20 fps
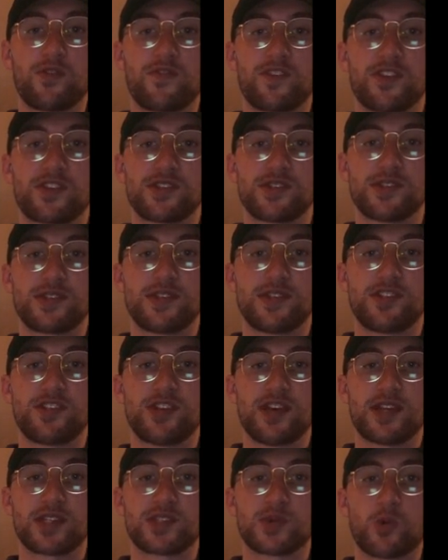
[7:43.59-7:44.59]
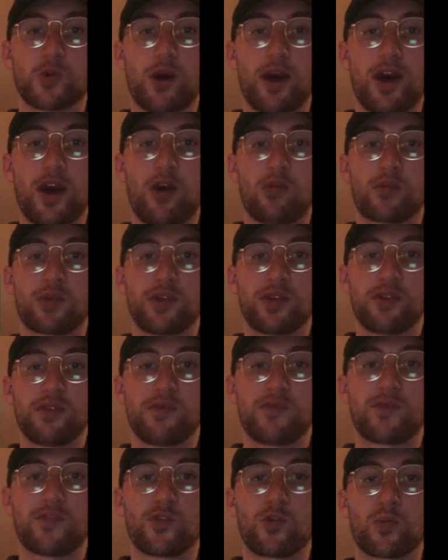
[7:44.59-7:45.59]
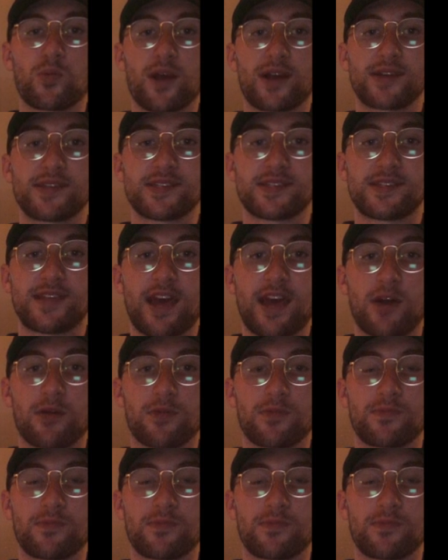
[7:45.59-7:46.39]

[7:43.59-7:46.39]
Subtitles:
efficiency jets will help keep fuel prices down.